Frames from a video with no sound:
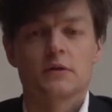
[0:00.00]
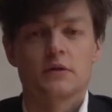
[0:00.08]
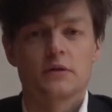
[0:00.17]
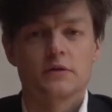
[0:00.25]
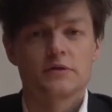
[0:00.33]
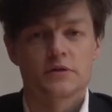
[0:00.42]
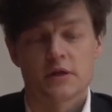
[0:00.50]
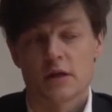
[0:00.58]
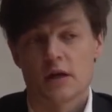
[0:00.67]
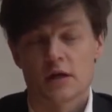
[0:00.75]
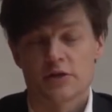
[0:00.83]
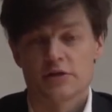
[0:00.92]
the
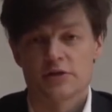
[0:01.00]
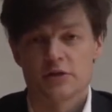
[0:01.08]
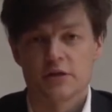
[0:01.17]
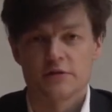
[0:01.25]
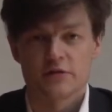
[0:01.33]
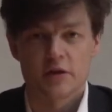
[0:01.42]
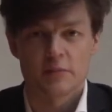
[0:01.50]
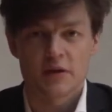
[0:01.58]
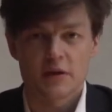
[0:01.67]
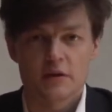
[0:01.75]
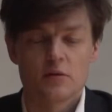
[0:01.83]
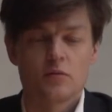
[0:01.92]
second largest city of
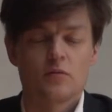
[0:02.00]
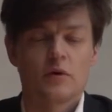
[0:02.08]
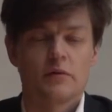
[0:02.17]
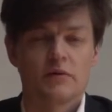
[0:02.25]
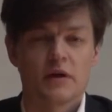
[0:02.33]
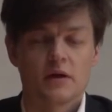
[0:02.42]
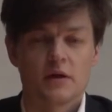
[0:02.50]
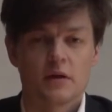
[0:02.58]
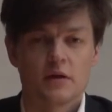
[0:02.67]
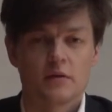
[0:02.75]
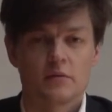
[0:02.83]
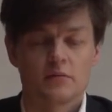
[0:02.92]
Denmark, where we
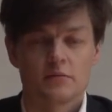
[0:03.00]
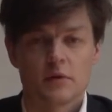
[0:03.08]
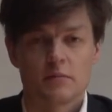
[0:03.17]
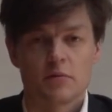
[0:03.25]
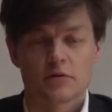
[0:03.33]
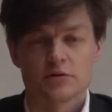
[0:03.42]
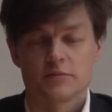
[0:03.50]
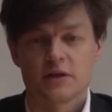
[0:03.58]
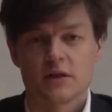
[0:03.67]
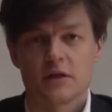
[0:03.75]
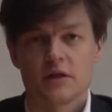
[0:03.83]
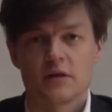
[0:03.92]
are
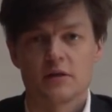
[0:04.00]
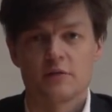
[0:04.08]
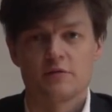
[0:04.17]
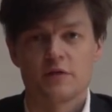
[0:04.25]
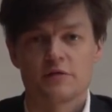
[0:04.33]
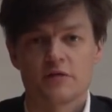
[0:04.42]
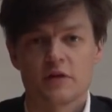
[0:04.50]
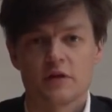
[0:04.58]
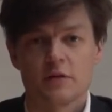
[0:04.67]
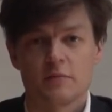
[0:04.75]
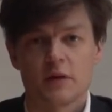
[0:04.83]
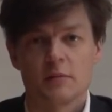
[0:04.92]
approximately
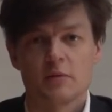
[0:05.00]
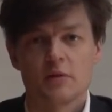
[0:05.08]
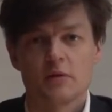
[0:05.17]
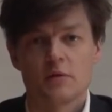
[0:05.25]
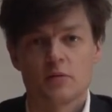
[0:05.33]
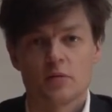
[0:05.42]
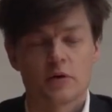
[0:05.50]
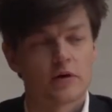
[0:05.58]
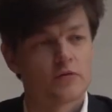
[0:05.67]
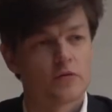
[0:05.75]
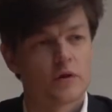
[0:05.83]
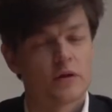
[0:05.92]
15 people
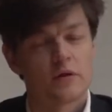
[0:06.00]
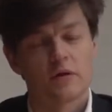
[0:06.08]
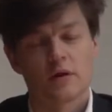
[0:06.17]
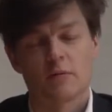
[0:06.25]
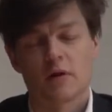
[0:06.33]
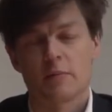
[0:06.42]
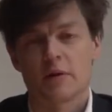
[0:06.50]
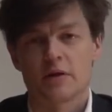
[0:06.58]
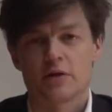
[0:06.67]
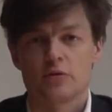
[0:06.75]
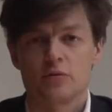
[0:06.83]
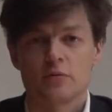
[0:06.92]
working together on
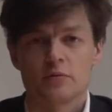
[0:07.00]
developing new